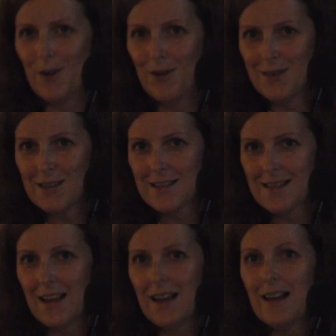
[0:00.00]
roles,
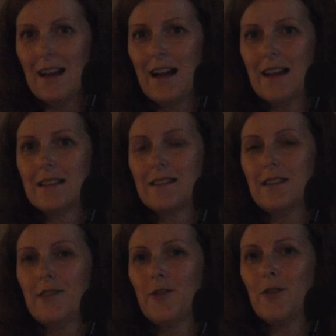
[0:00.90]
and
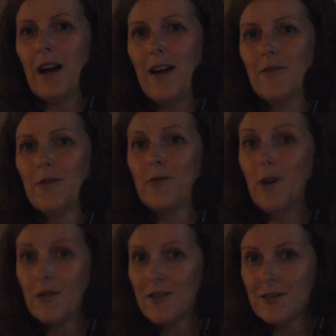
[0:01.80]
if you have the
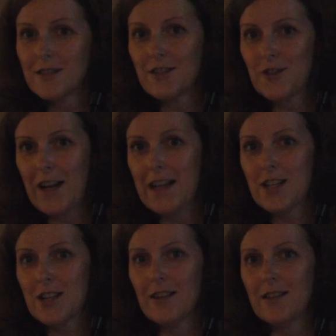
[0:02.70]
wrong
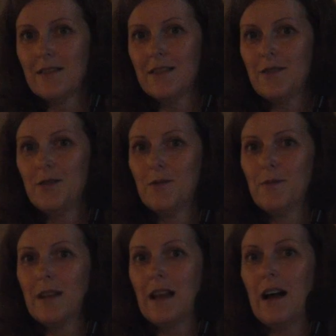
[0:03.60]
concentration, you
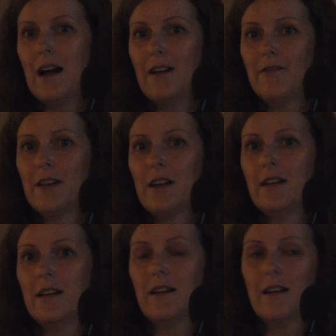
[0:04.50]
will have
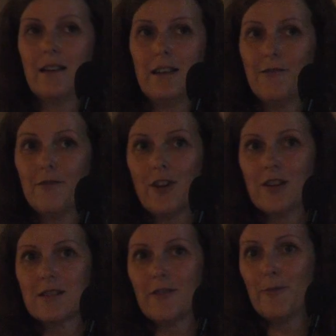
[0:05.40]
an
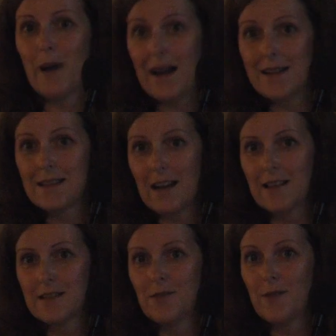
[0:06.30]
influx of bad
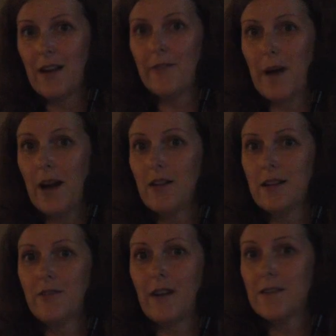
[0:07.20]
cells. You will have
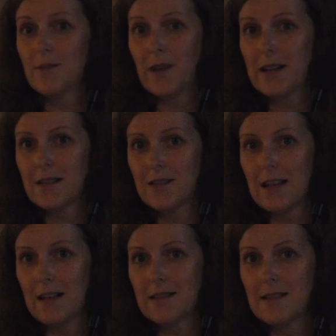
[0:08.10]
mildly derived suppressor
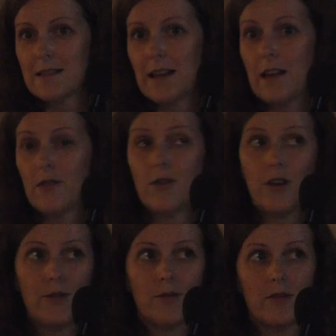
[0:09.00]
cells instead,
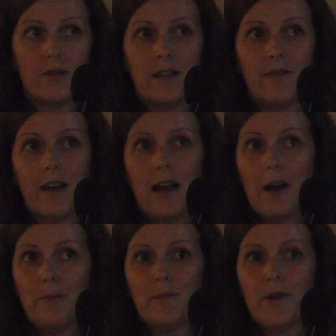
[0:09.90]
or you could even
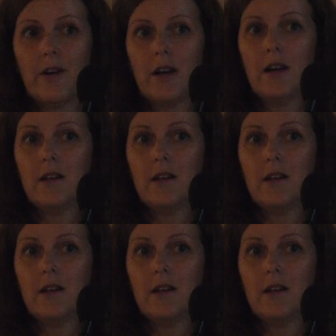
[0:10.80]
hamper